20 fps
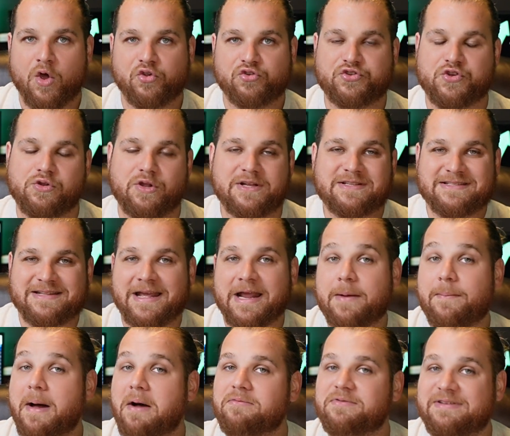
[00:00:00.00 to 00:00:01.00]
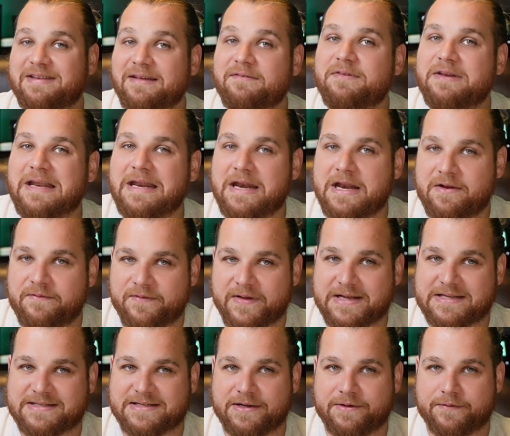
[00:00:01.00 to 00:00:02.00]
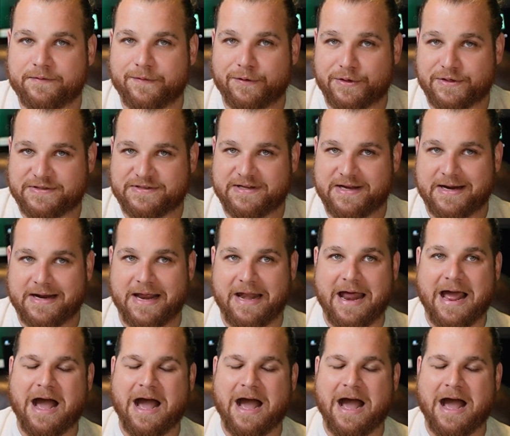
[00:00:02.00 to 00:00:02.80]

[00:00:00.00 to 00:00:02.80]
So let's think about dividend investing for a second.